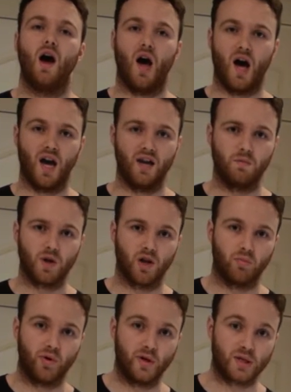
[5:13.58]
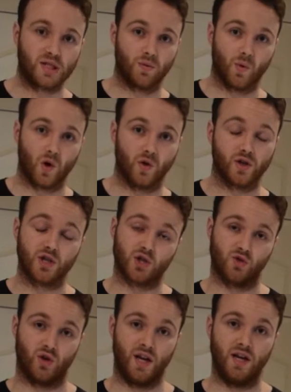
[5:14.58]
I am going to put somewhere on the
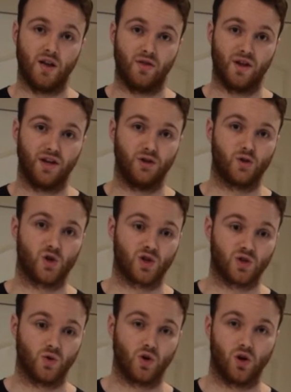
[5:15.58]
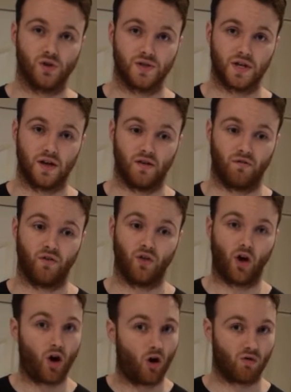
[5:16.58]
screen the nutritional content for the
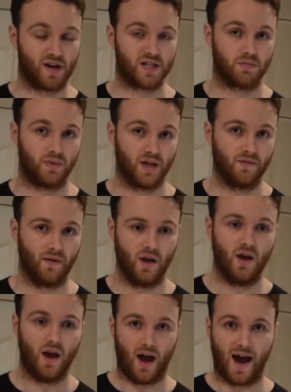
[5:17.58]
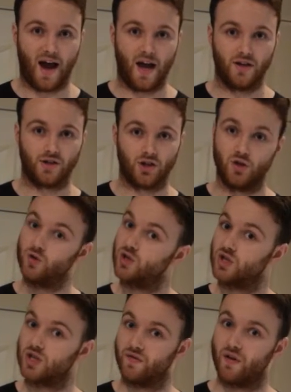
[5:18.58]
whole recipe, and you
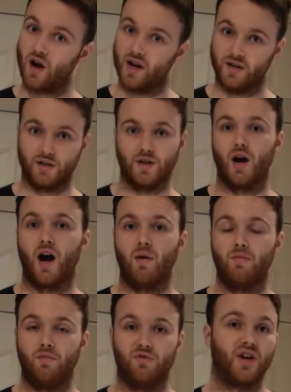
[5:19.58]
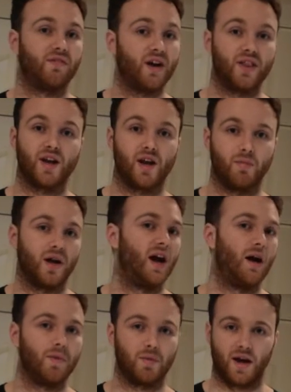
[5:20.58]
just divide that up by
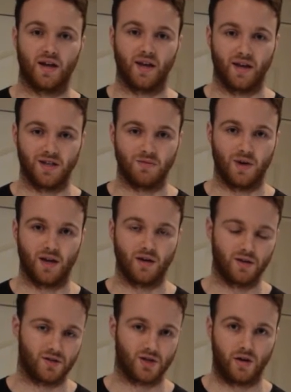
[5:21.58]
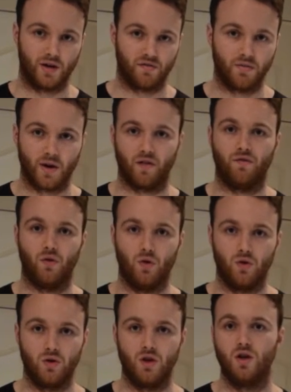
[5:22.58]
how many pancakes you make. So if you make
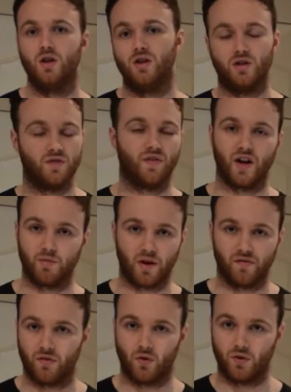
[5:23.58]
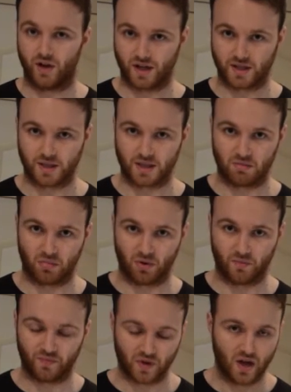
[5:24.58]
4, you divide it by 4, nice and simple.
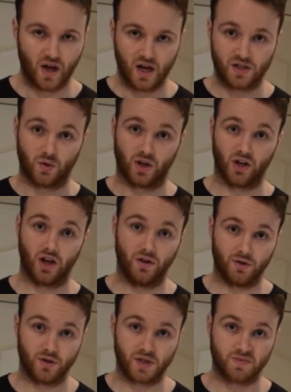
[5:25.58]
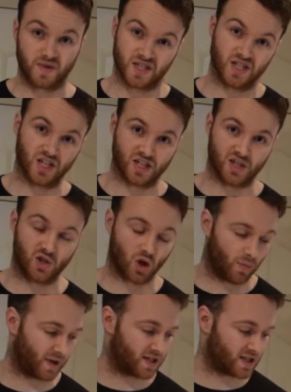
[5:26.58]
So we're going to go through some suggested
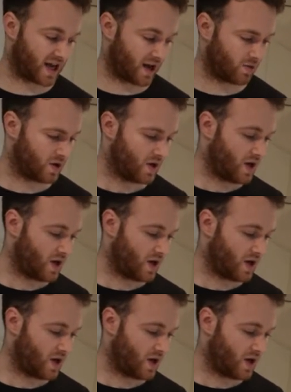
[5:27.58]
toppings now.